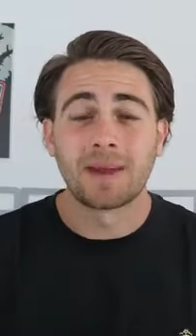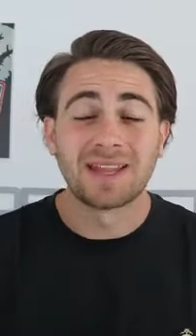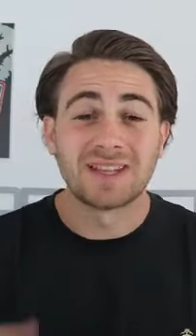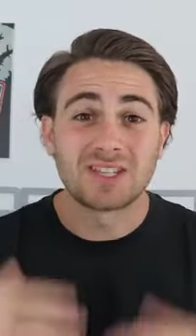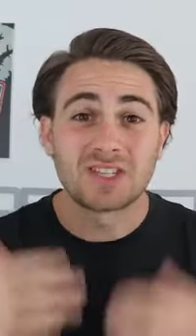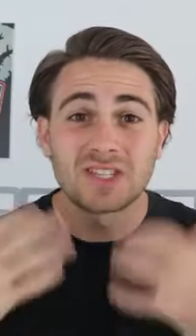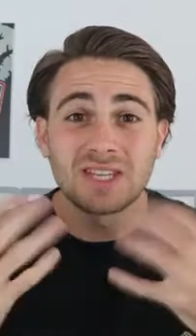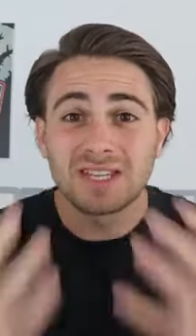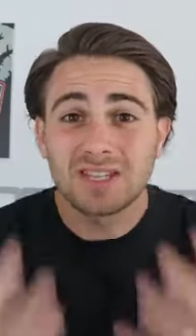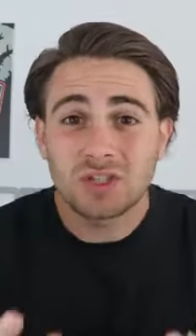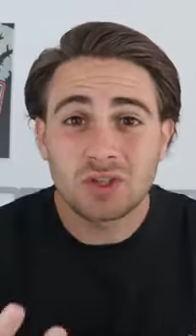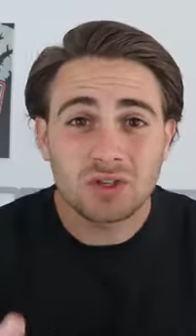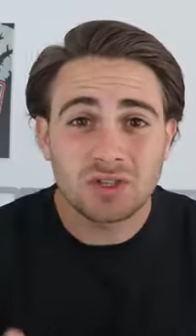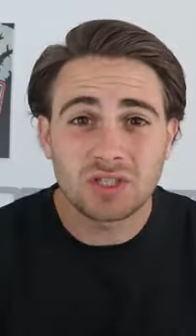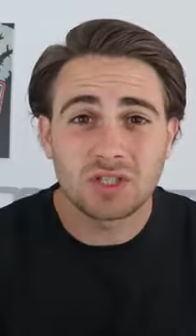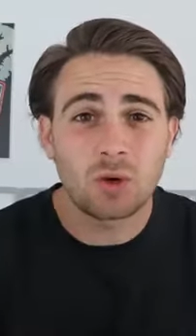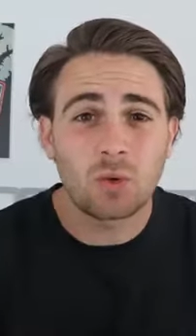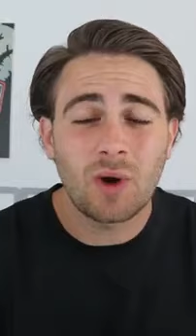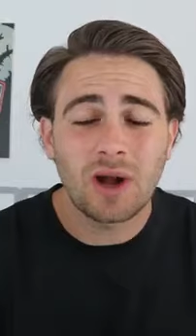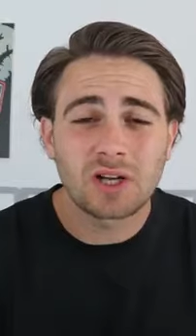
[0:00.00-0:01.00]
And since you're
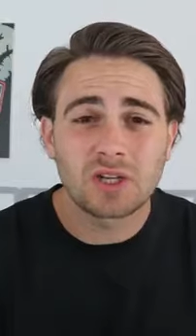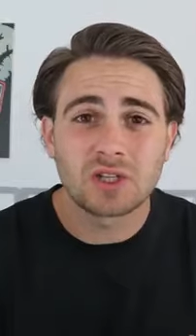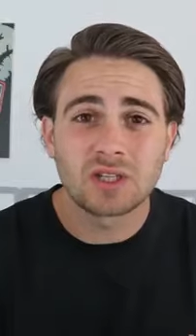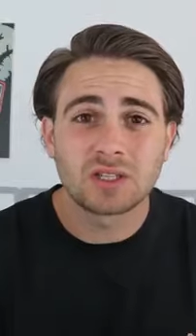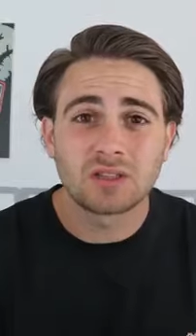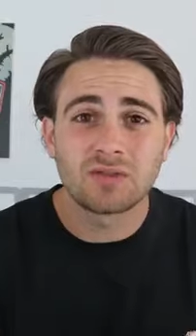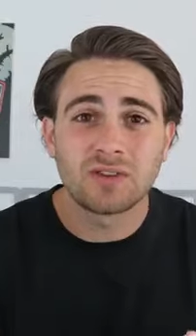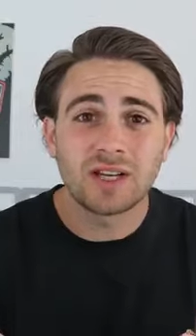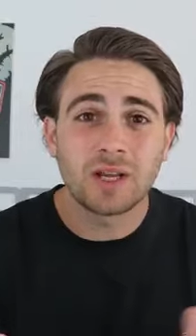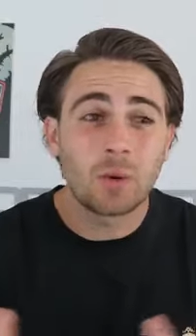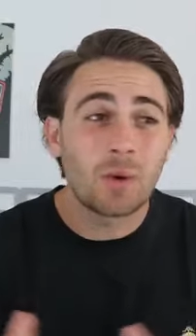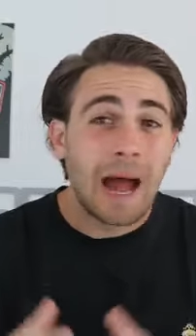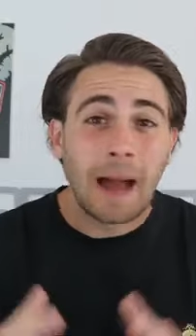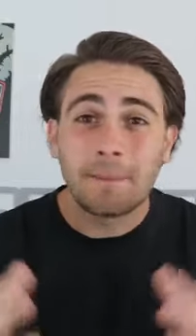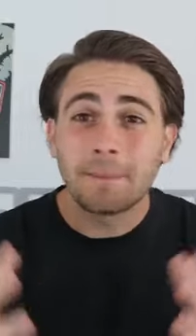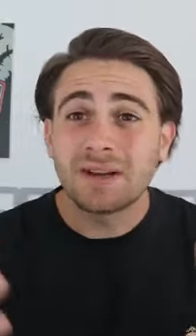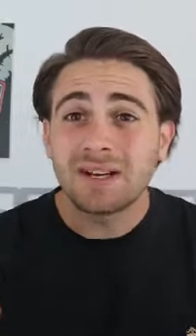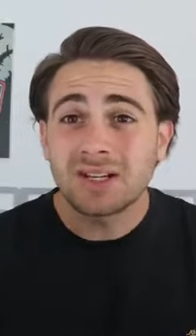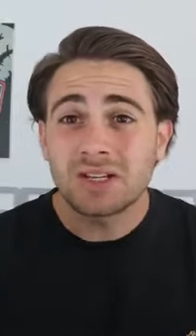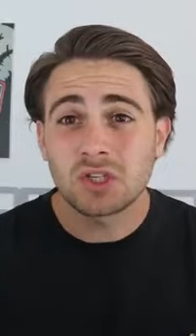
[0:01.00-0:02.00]
still watching this video,
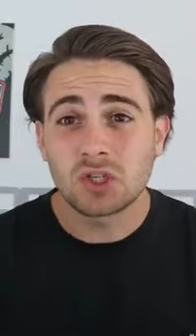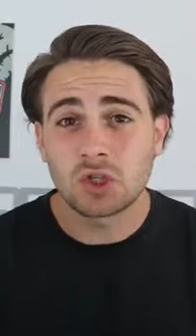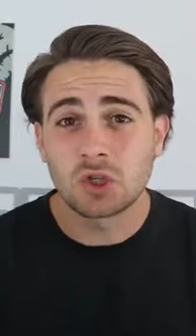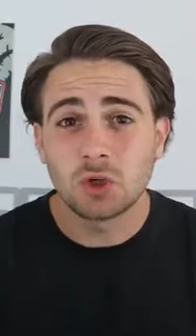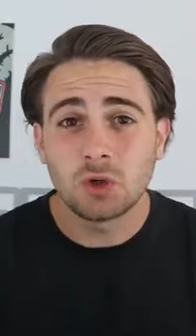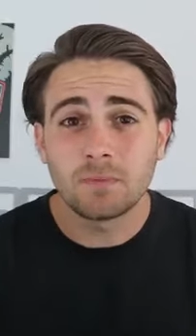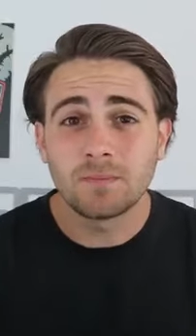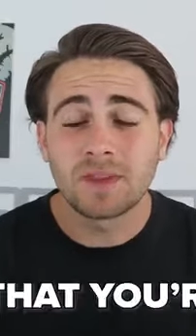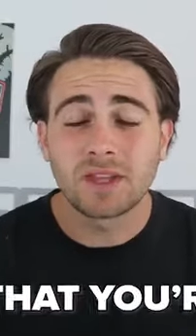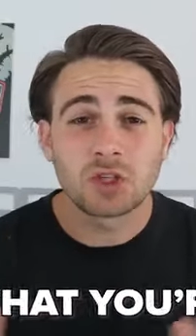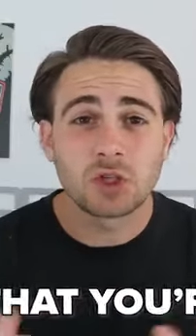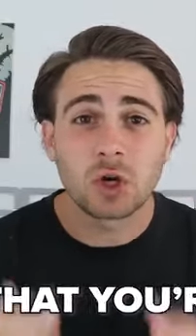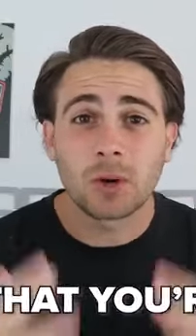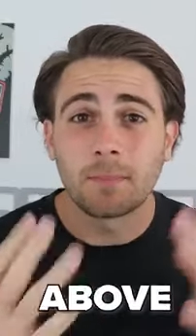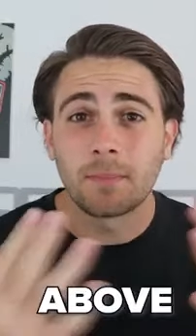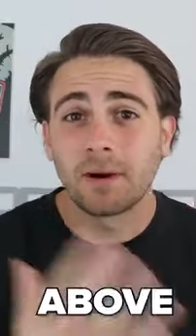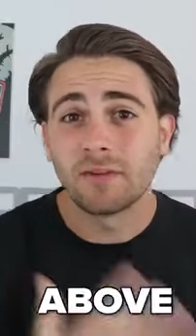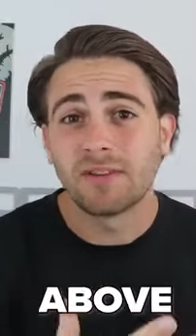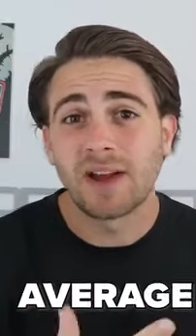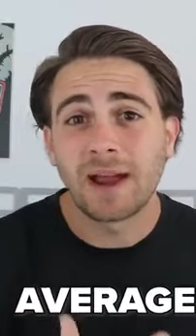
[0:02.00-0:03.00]
I'm going to assume that you're
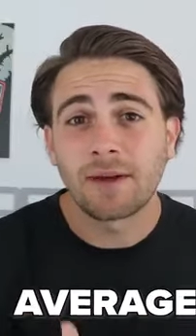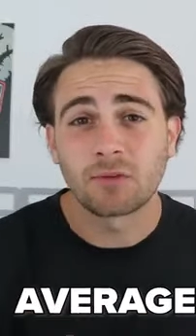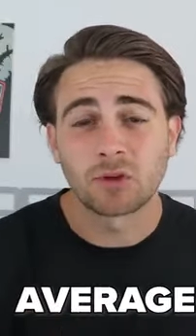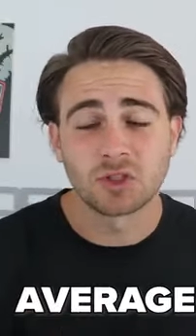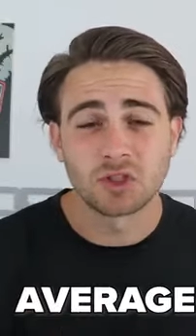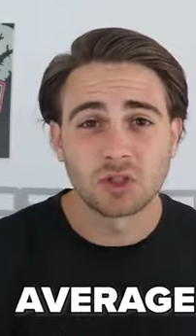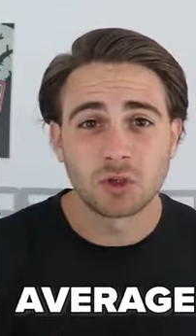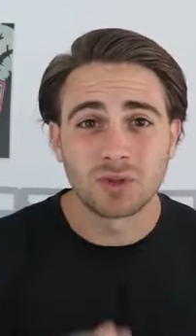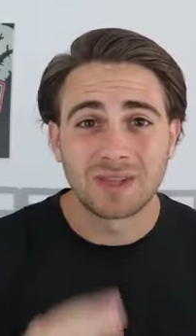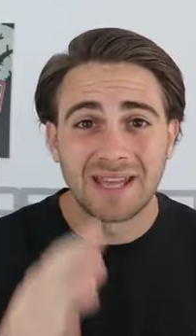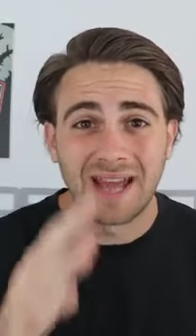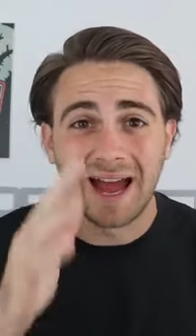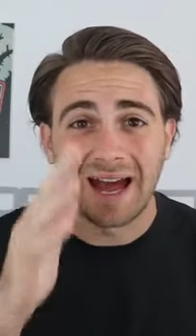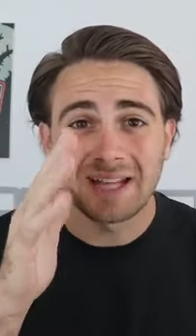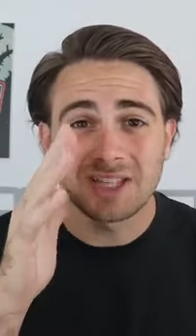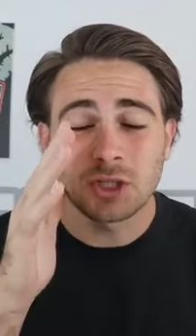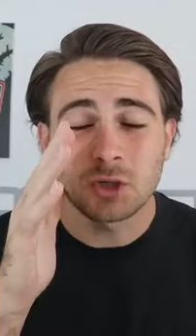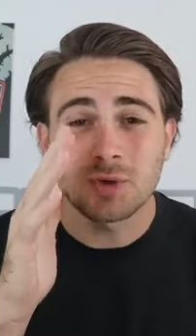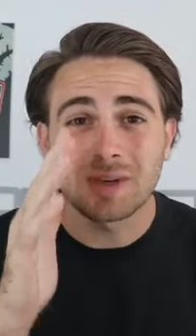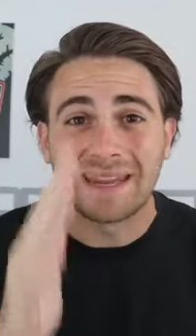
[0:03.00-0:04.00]
above average. So the
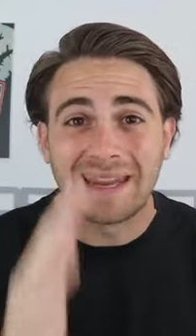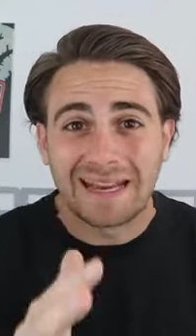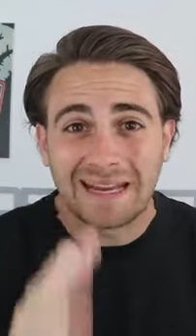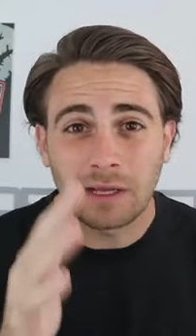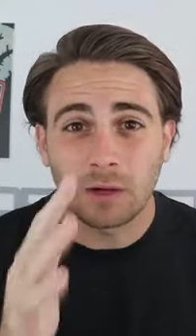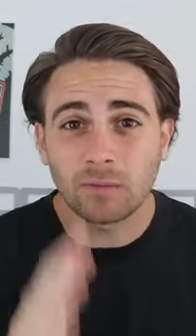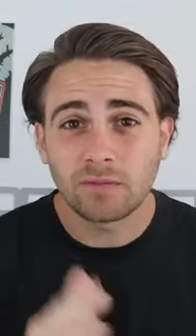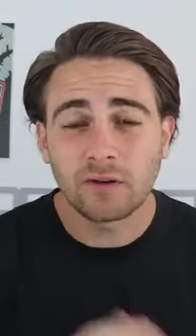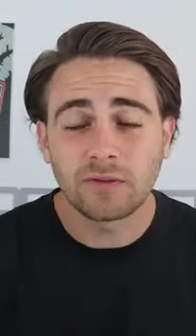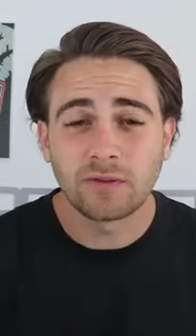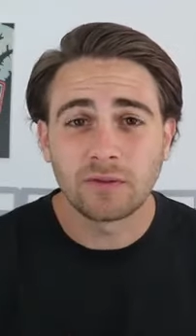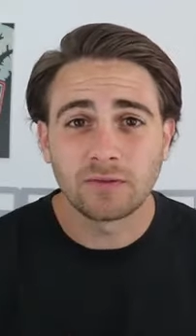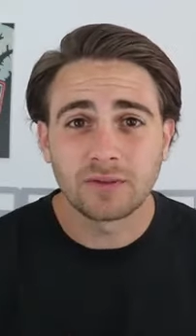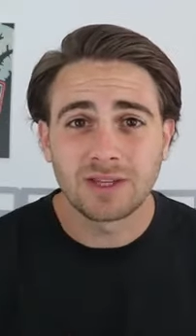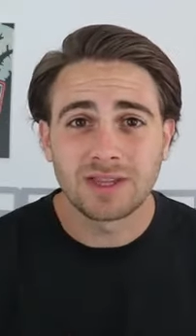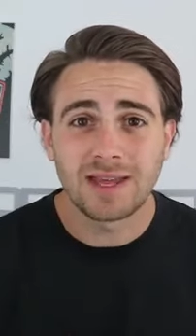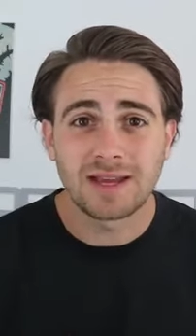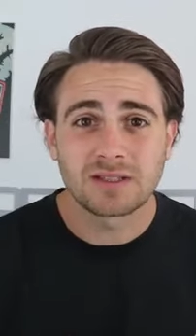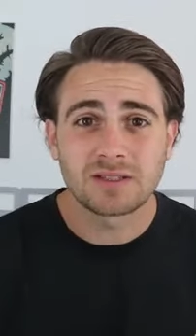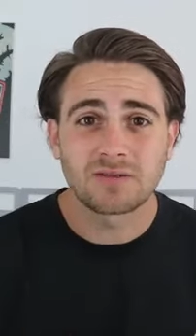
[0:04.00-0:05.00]
odds of you gaining over
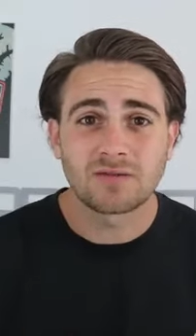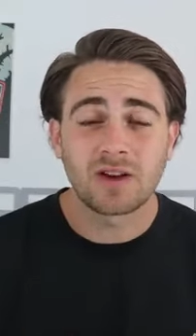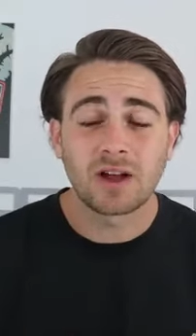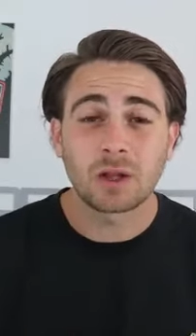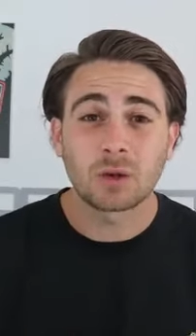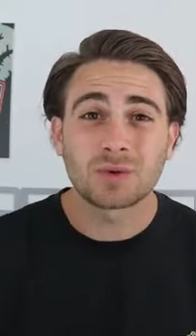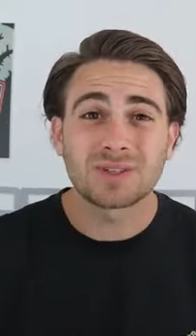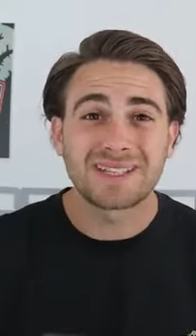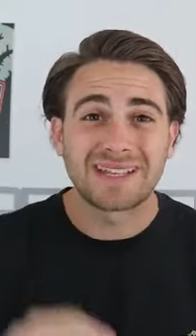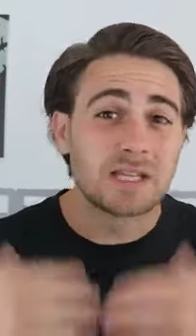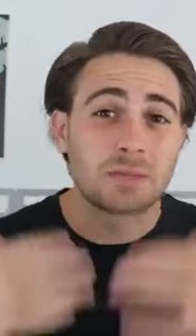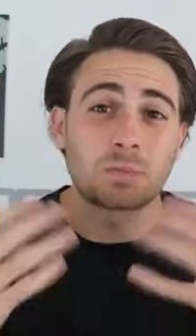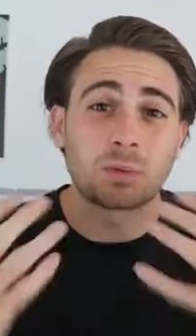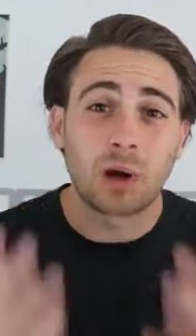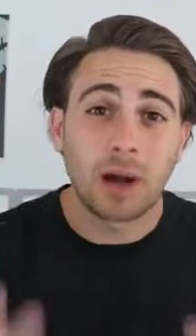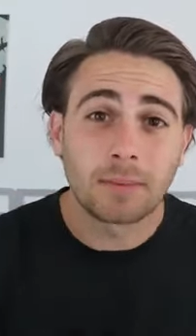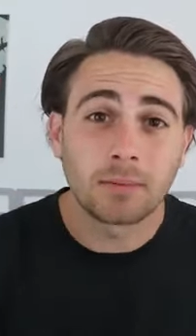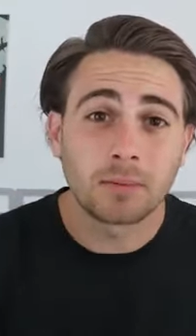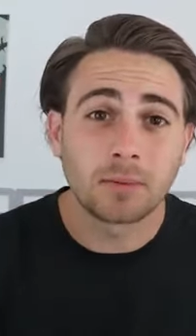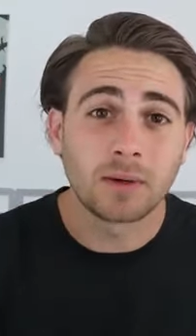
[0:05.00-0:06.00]
50,000 followers is
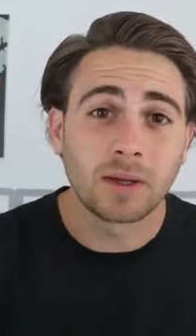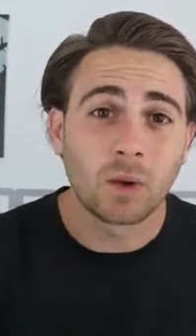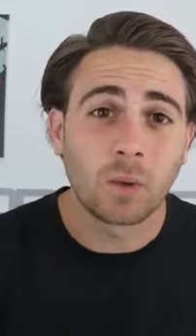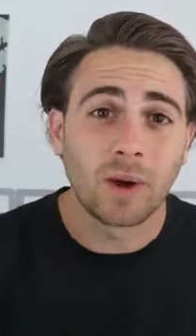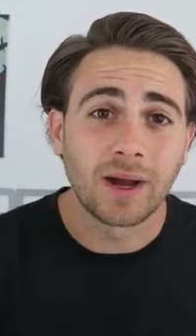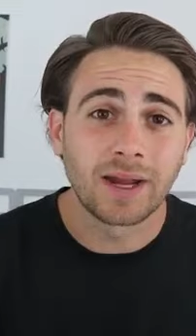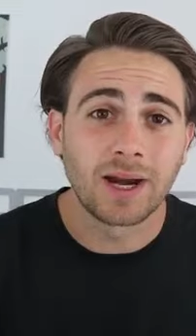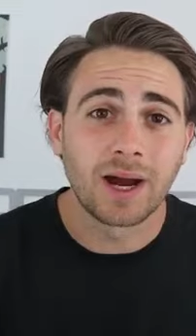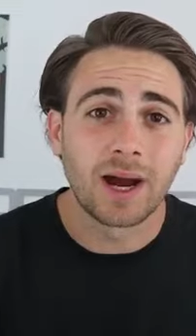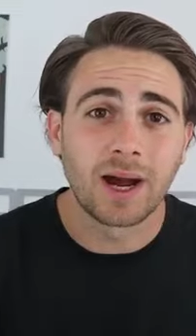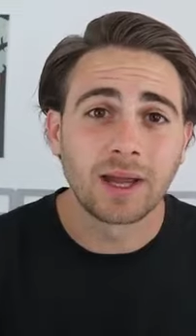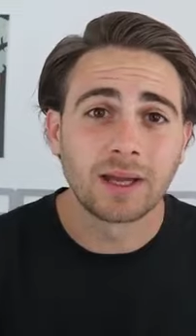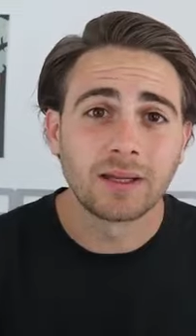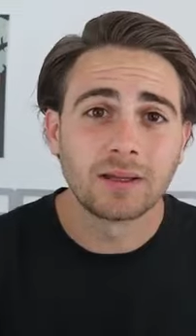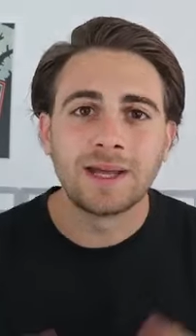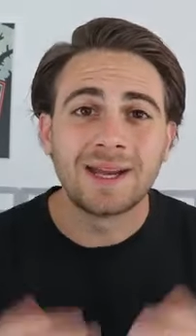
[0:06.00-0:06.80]
probably quite high.